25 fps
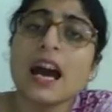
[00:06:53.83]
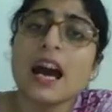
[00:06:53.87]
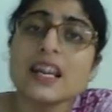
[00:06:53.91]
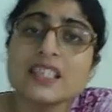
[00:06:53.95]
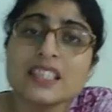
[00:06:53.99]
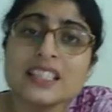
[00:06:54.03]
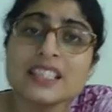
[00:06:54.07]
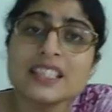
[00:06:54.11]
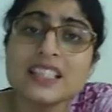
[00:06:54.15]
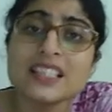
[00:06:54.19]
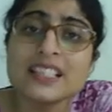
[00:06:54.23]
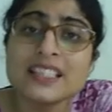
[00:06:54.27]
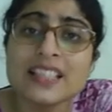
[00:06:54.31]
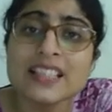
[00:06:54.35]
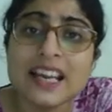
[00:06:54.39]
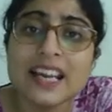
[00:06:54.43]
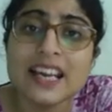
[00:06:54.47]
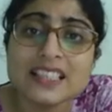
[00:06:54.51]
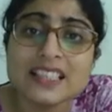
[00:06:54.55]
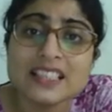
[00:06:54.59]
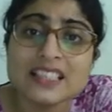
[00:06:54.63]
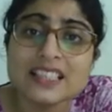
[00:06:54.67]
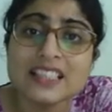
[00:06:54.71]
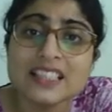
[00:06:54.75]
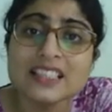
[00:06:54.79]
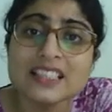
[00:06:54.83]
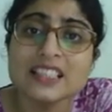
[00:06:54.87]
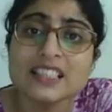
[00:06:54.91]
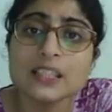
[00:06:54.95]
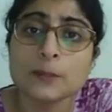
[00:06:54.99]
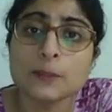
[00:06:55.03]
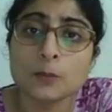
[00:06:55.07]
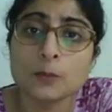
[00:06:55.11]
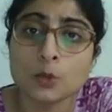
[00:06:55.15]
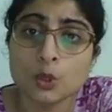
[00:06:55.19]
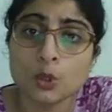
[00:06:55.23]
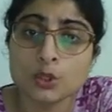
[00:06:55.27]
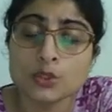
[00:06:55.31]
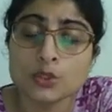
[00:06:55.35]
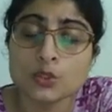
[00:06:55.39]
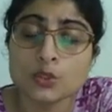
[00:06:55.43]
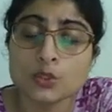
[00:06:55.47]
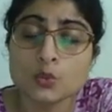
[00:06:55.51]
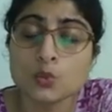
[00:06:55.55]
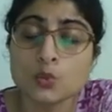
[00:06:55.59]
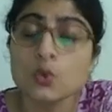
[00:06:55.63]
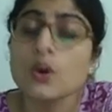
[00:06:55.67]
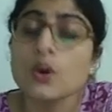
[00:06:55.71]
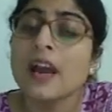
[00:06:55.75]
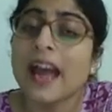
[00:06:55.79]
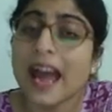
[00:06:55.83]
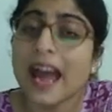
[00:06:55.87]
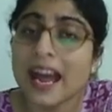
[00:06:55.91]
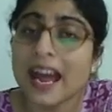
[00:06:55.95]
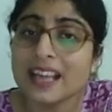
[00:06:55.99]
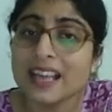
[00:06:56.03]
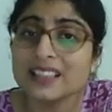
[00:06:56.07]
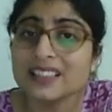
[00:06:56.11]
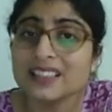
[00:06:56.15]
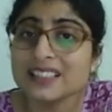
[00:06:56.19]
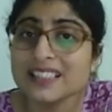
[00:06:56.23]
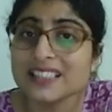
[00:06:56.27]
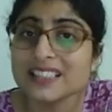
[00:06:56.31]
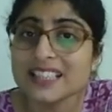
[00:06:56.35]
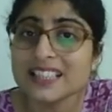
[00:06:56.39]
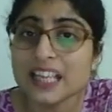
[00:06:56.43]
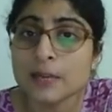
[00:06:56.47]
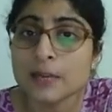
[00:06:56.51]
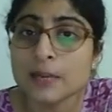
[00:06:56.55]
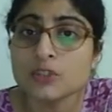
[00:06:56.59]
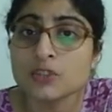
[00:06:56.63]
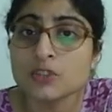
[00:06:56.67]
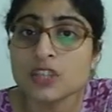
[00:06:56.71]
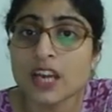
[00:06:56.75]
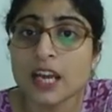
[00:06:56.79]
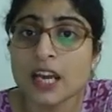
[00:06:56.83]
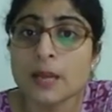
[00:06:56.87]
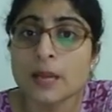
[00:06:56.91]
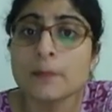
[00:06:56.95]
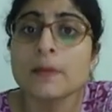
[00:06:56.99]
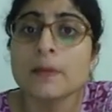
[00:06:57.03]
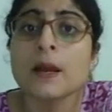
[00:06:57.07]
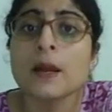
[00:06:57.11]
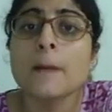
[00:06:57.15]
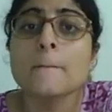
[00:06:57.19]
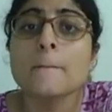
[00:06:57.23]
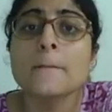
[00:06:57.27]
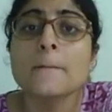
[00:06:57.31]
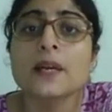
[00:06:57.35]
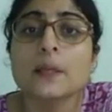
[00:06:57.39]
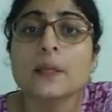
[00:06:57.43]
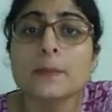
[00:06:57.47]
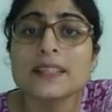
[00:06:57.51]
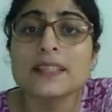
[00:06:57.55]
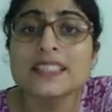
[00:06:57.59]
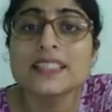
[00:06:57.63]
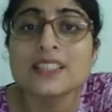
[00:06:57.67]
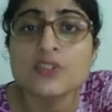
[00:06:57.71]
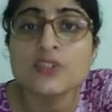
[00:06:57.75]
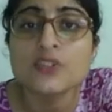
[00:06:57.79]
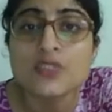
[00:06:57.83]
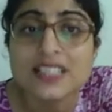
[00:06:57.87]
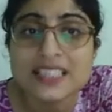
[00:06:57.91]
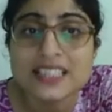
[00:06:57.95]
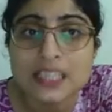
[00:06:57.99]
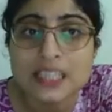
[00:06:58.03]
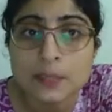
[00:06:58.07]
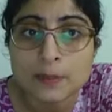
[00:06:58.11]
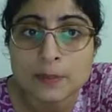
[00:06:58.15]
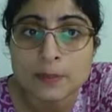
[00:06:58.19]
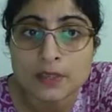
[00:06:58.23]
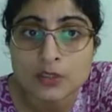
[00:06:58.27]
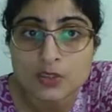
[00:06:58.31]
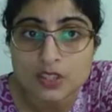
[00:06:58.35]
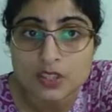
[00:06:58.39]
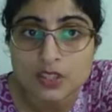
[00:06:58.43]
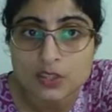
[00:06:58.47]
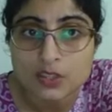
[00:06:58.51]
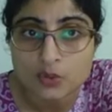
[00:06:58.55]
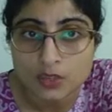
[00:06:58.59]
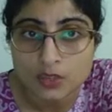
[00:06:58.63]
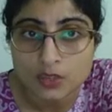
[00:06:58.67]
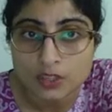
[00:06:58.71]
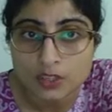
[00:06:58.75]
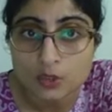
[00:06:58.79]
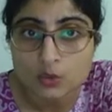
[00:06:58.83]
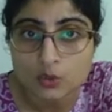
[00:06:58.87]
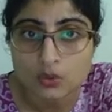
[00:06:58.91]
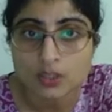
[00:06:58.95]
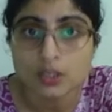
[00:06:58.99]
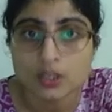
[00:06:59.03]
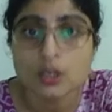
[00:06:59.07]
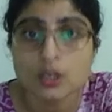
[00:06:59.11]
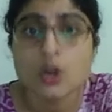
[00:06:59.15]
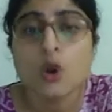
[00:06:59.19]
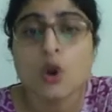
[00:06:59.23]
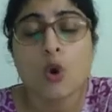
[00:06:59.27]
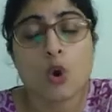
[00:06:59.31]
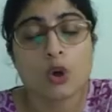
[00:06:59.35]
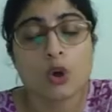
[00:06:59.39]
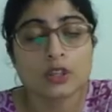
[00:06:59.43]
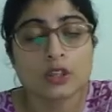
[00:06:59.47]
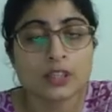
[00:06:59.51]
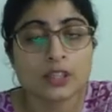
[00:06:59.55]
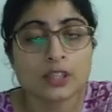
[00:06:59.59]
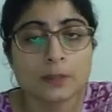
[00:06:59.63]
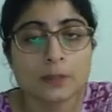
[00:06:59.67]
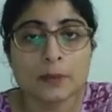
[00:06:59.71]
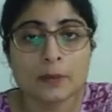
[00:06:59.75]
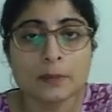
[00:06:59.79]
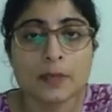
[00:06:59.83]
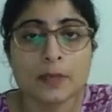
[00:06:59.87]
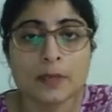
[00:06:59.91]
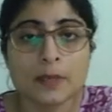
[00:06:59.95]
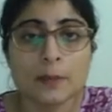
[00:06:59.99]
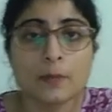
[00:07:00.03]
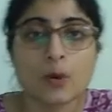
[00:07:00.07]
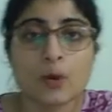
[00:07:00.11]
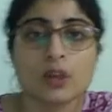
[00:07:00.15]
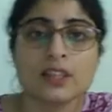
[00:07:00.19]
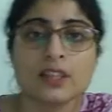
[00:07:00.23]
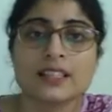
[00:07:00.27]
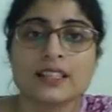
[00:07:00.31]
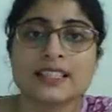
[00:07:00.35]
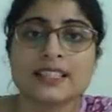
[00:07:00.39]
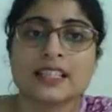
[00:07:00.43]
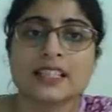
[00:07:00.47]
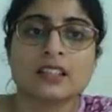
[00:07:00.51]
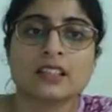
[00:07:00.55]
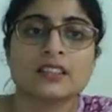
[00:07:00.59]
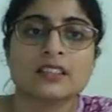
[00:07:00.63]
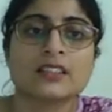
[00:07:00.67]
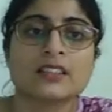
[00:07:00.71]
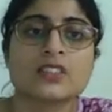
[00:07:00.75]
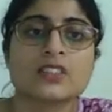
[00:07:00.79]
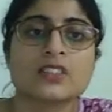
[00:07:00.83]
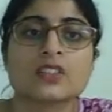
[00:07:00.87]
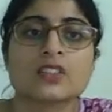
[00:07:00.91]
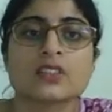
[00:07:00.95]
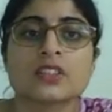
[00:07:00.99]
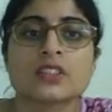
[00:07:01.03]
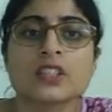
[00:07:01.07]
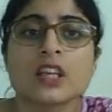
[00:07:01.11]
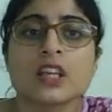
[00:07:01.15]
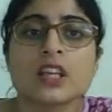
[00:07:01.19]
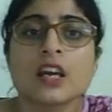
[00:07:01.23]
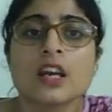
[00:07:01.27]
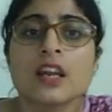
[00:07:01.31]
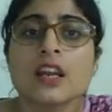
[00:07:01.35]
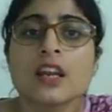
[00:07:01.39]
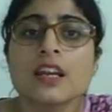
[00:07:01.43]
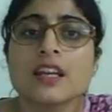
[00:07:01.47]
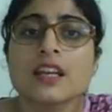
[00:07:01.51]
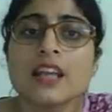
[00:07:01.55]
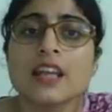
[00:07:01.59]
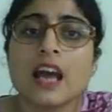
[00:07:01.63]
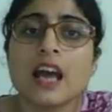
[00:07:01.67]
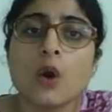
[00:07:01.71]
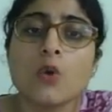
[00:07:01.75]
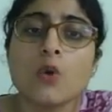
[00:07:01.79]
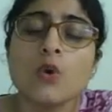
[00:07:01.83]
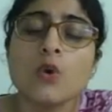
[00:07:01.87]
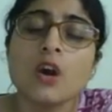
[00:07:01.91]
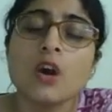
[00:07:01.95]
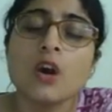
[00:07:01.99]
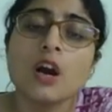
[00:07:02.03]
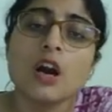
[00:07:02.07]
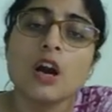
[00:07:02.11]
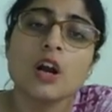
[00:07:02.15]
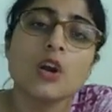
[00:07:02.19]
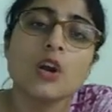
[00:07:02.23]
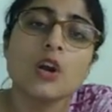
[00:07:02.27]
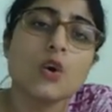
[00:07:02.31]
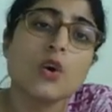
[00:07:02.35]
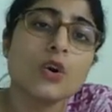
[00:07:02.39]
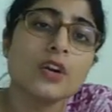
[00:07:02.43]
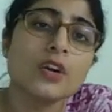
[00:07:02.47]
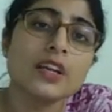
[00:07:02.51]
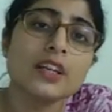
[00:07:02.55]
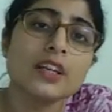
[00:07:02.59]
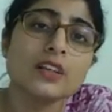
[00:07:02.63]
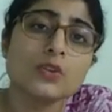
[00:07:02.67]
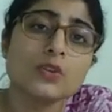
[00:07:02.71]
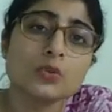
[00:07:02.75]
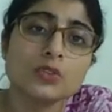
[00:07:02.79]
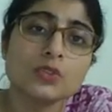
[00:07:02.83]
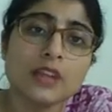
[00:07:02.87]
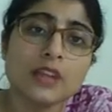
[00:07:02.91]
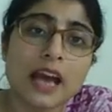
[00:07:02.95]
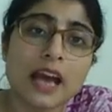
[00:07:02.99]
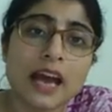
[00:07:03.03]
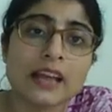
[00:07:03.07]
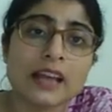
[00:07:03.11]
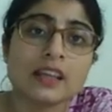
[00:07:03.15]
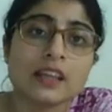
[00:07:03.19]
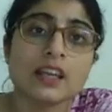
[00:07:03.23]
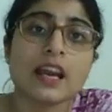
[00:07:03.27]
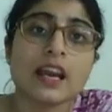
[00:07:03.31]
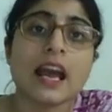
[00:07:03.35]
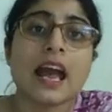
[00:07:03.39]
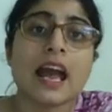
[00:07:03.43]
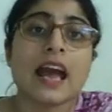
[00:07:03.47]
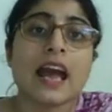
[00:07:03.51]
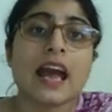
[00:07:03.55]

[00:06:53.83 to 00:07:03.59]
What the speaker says: Article 19 subclause 2 at the same time permits reasonable restriction on the public policy concerns. Now, according to that